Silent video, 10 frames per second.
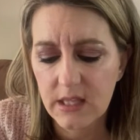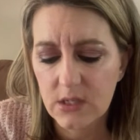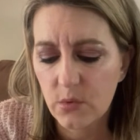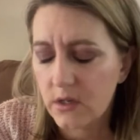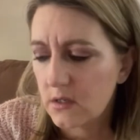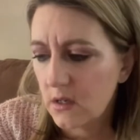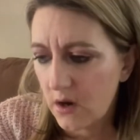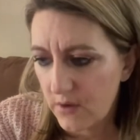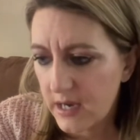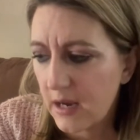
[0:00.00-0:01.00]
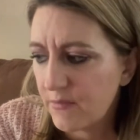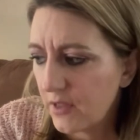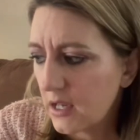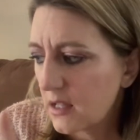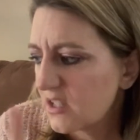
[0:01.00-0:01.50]
That's what already I'm
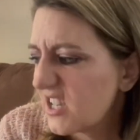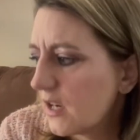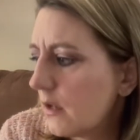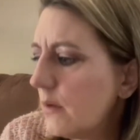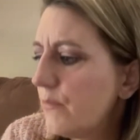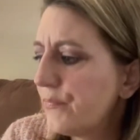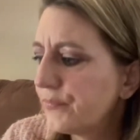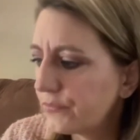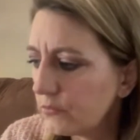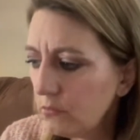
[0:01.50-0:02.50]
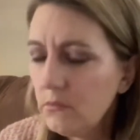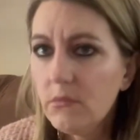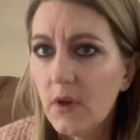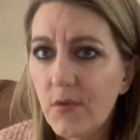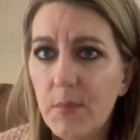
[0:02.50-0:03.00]
feeling a little tingle
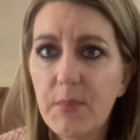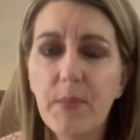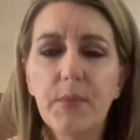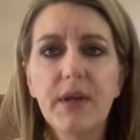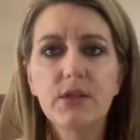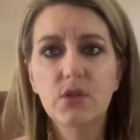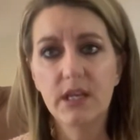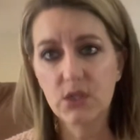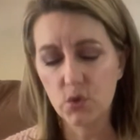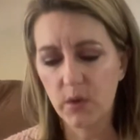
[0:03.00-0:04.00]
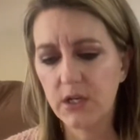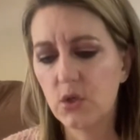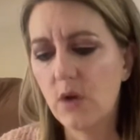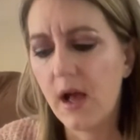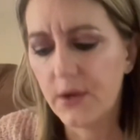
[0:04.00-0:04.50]
from the peppermint. So that's
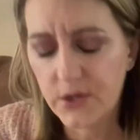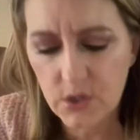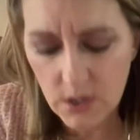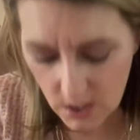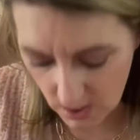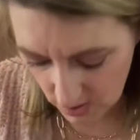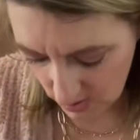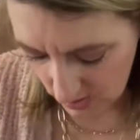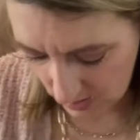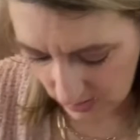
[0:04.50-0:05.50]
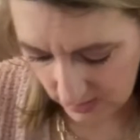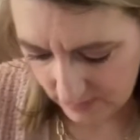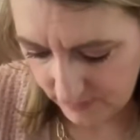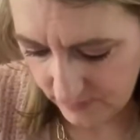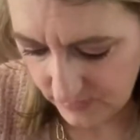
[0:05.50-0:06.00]
$22.
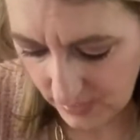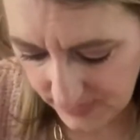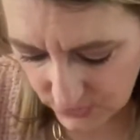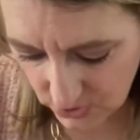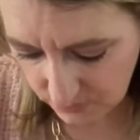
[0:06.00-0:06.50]
Um, yeah, I'm actually